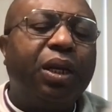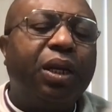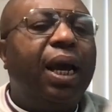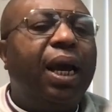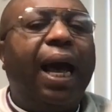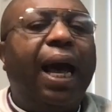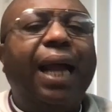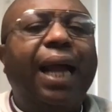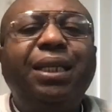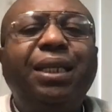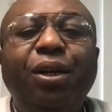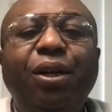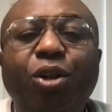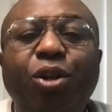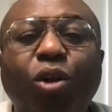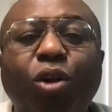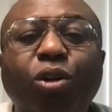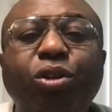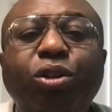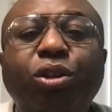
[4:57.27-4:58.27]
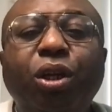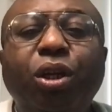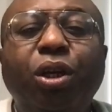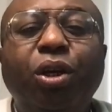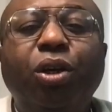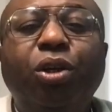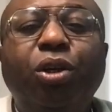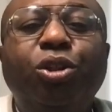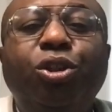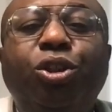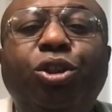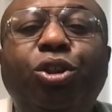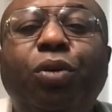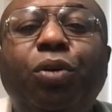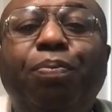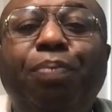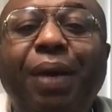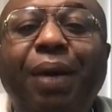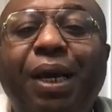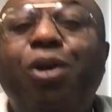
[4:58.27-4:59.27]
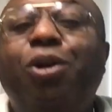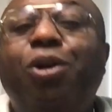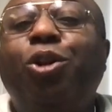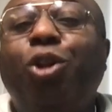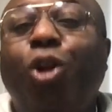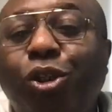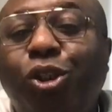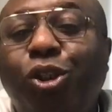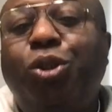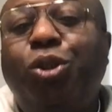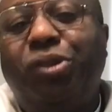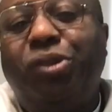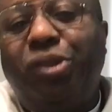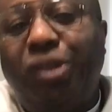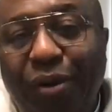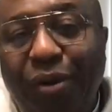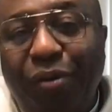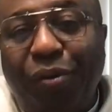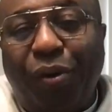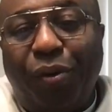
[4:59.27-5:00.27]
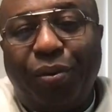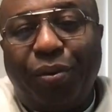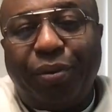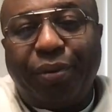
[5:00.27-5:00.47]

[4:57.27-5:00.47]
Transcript: And the loan should be close to zero.